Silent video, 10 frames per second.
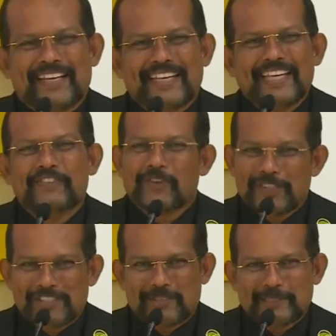eat
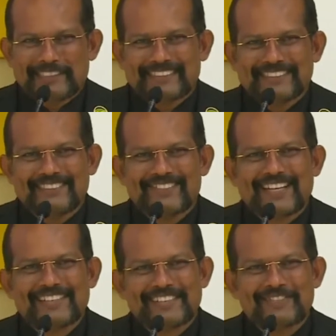full stomach,
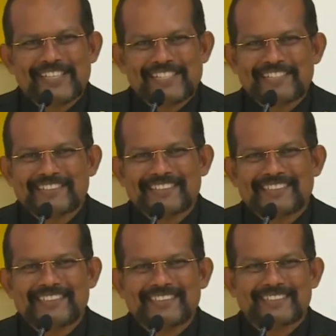whereas in Western
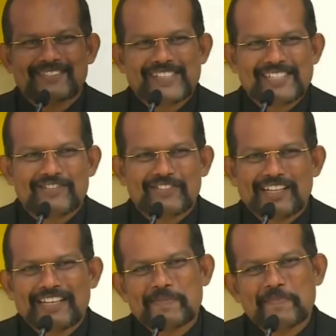countries, Western
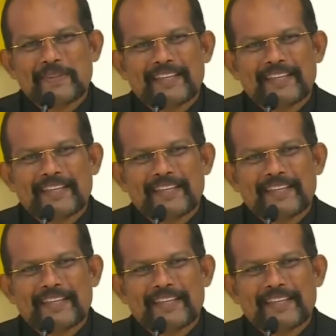world,